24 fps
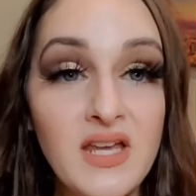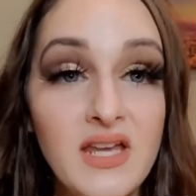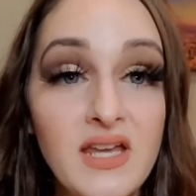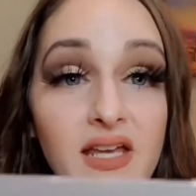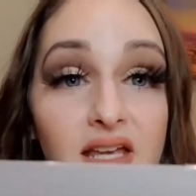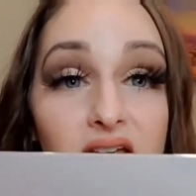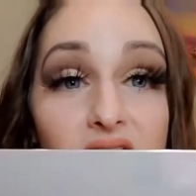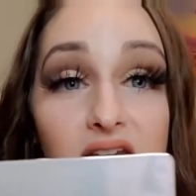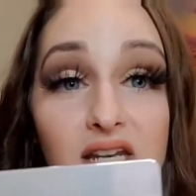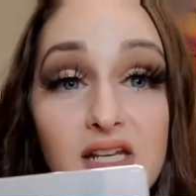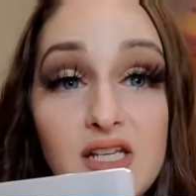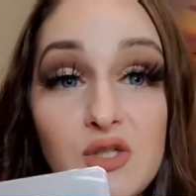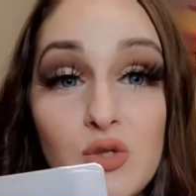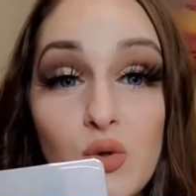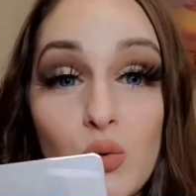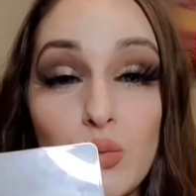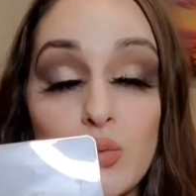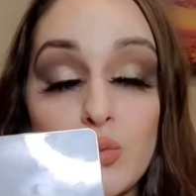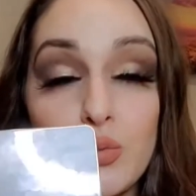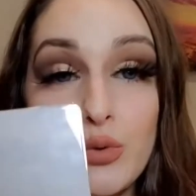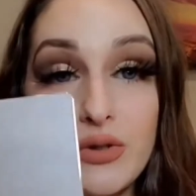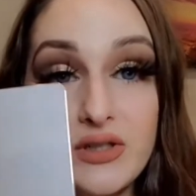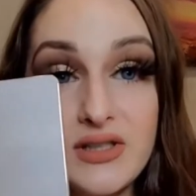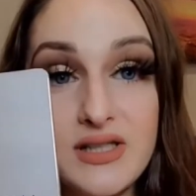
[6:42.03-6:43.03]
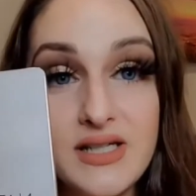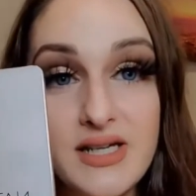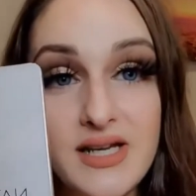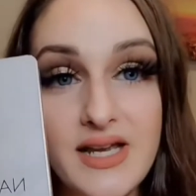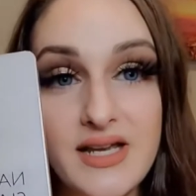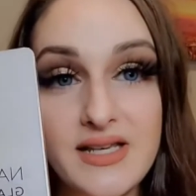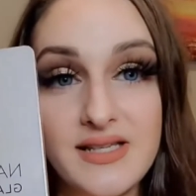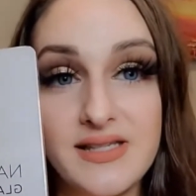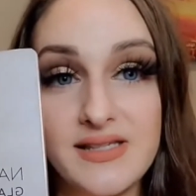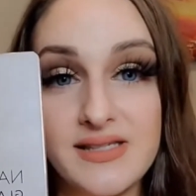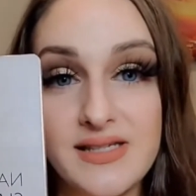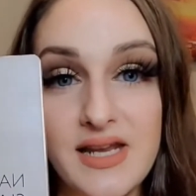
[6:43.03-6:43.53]
it is really
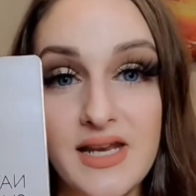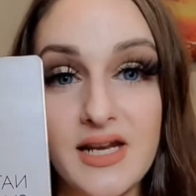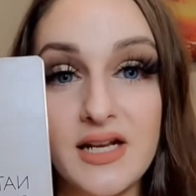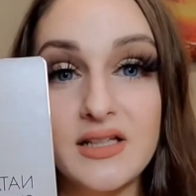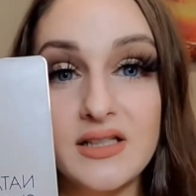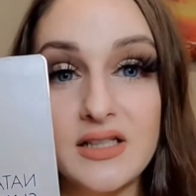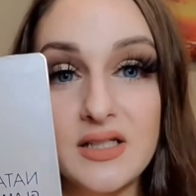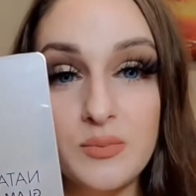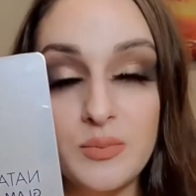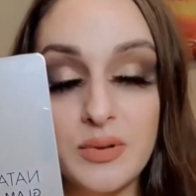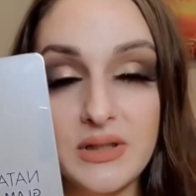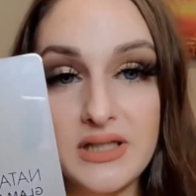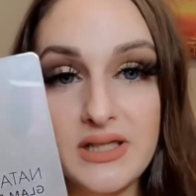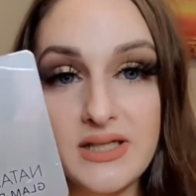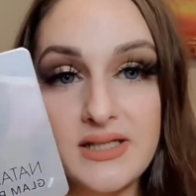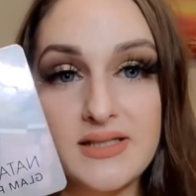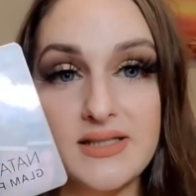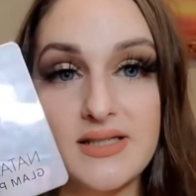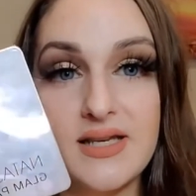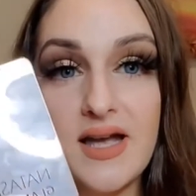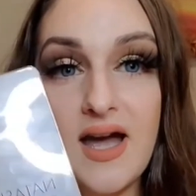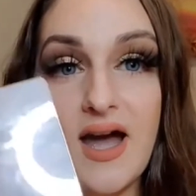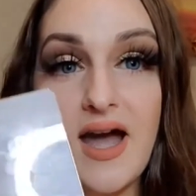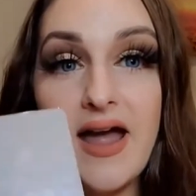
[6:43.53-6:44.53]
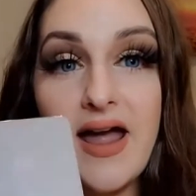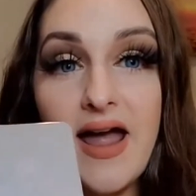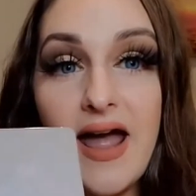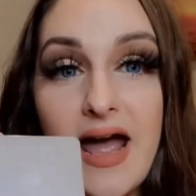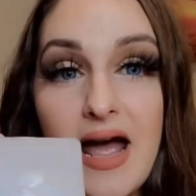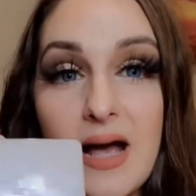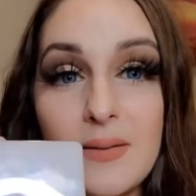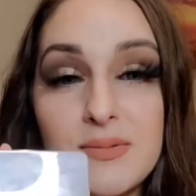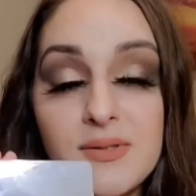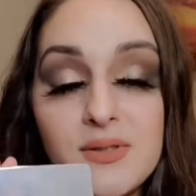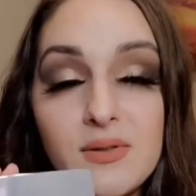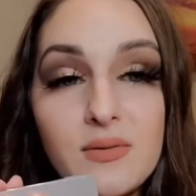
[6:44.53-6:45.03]
aesthetically pleasing. I
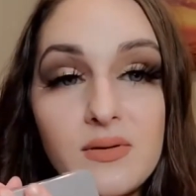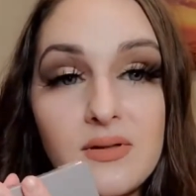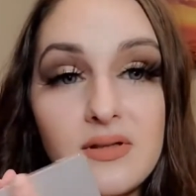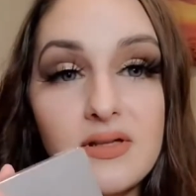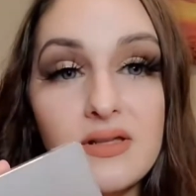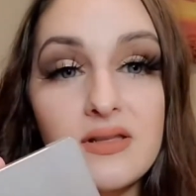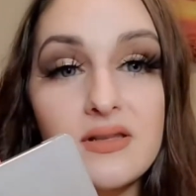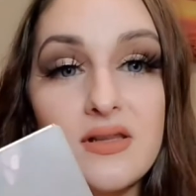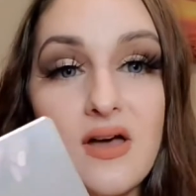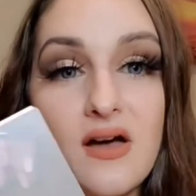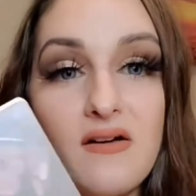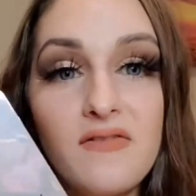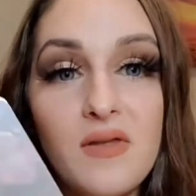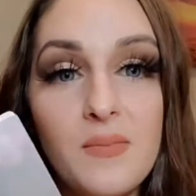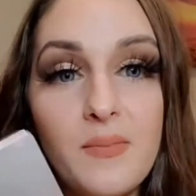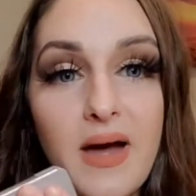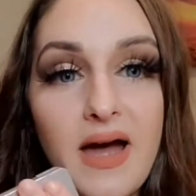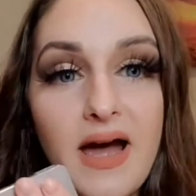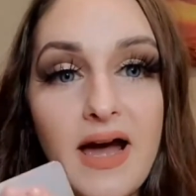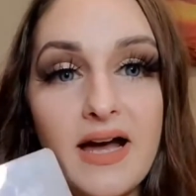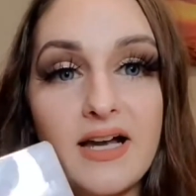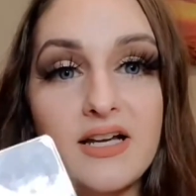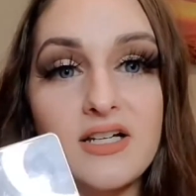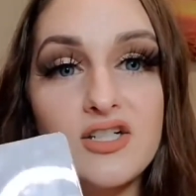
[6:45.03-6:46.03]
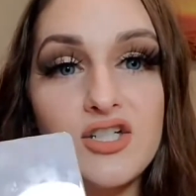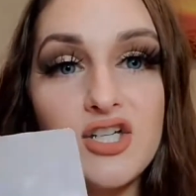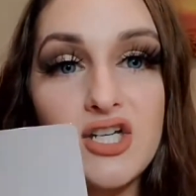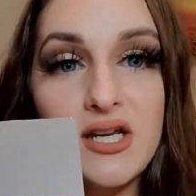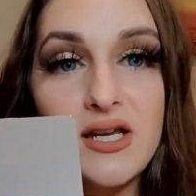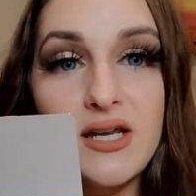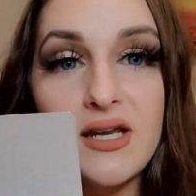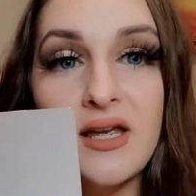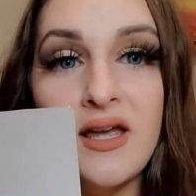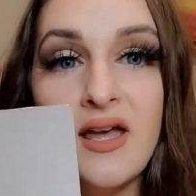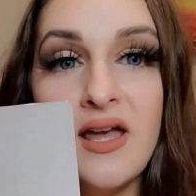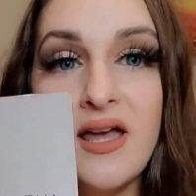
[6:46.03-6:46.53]
absolutely love the
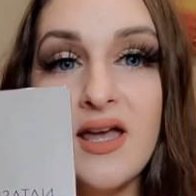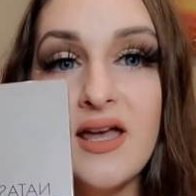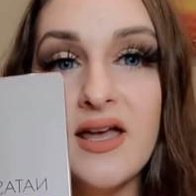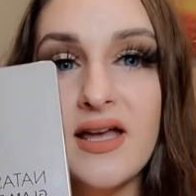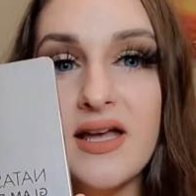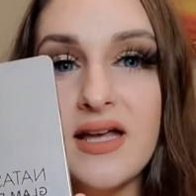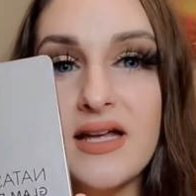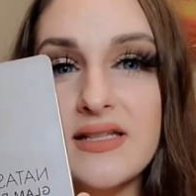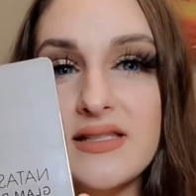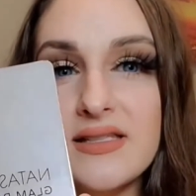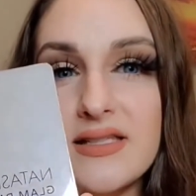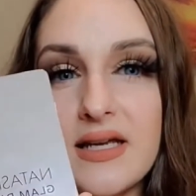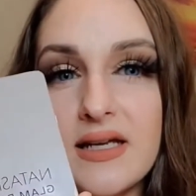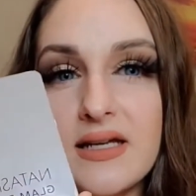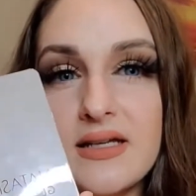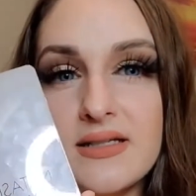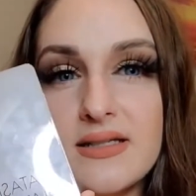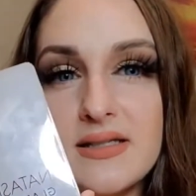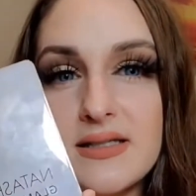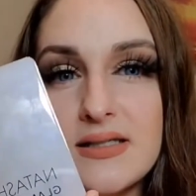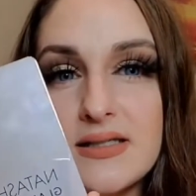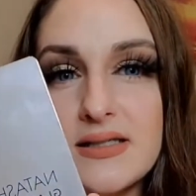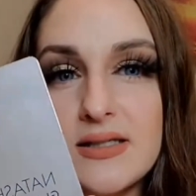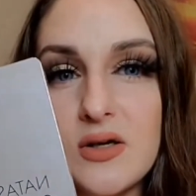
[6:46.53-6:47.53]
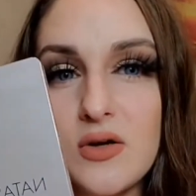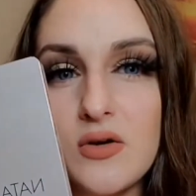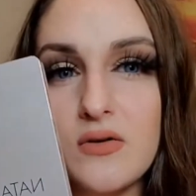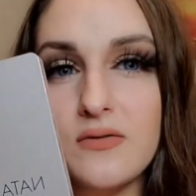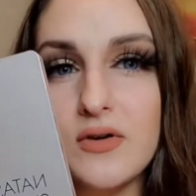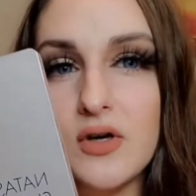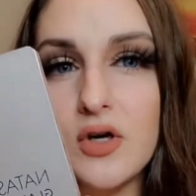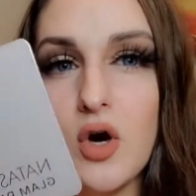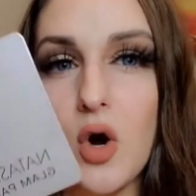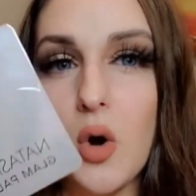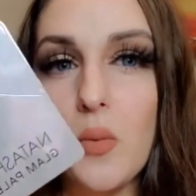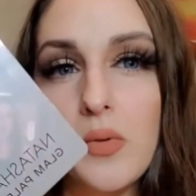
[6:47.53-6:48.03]
packaging. It's like a
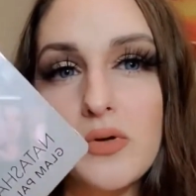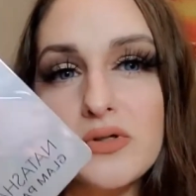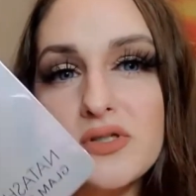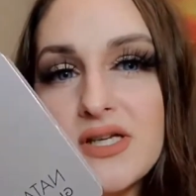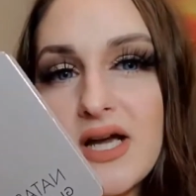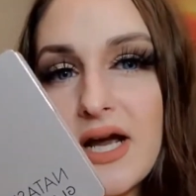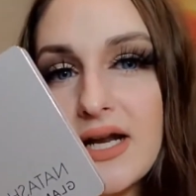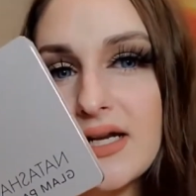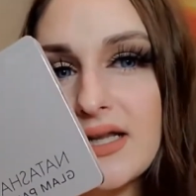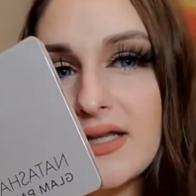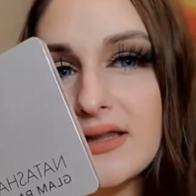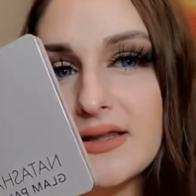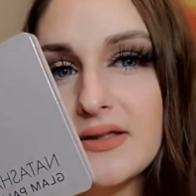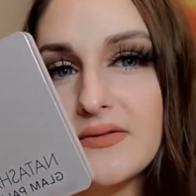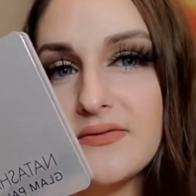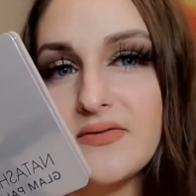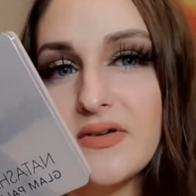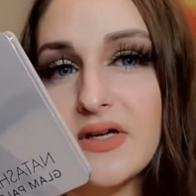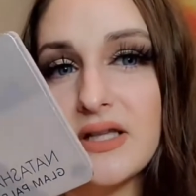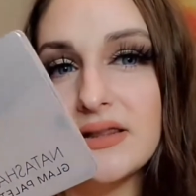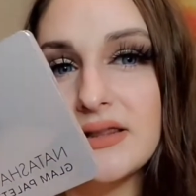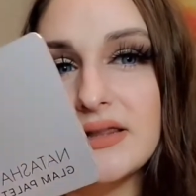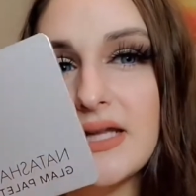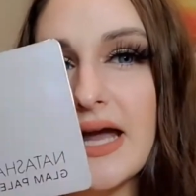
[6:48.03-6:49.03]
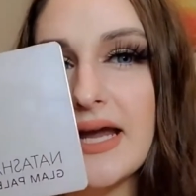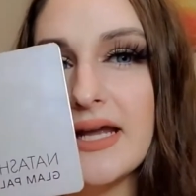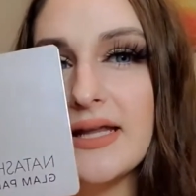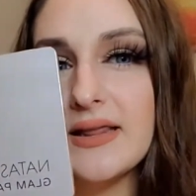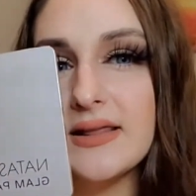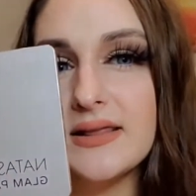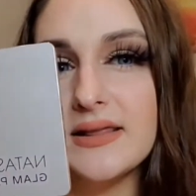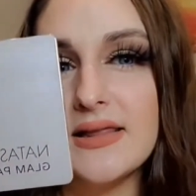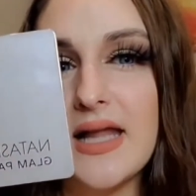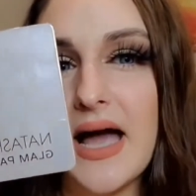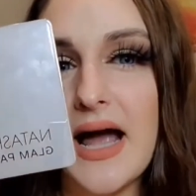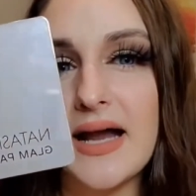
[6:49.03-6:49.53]
silver, almost kind of the
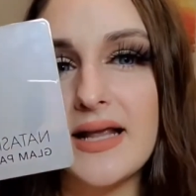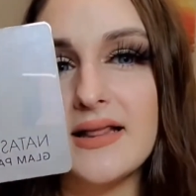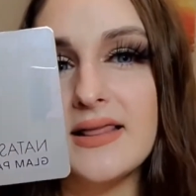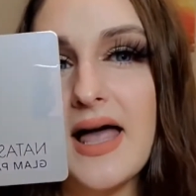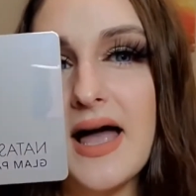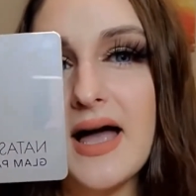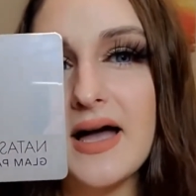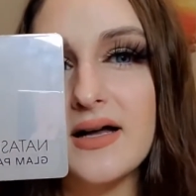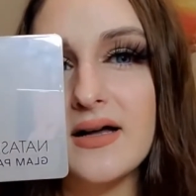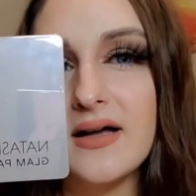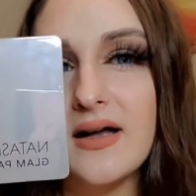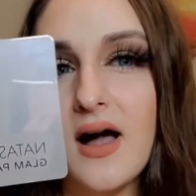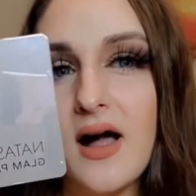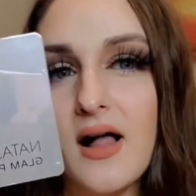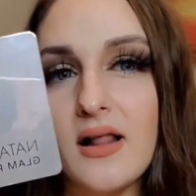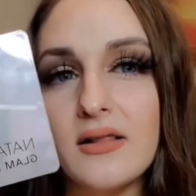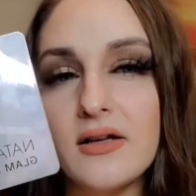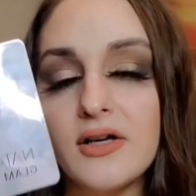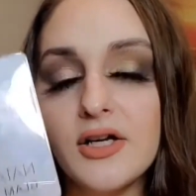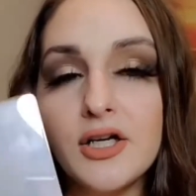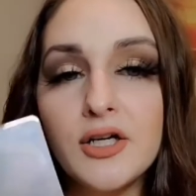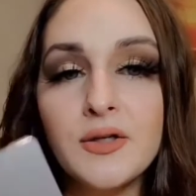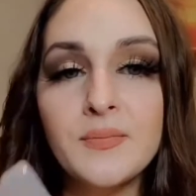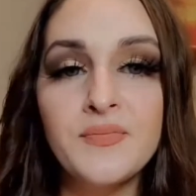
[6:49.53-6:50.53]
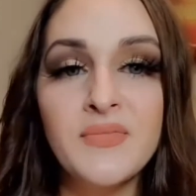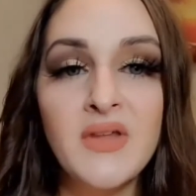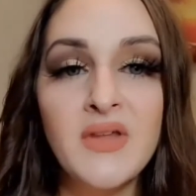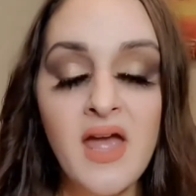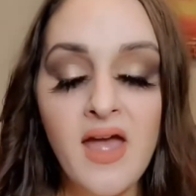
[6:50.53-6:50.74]
light lilac color.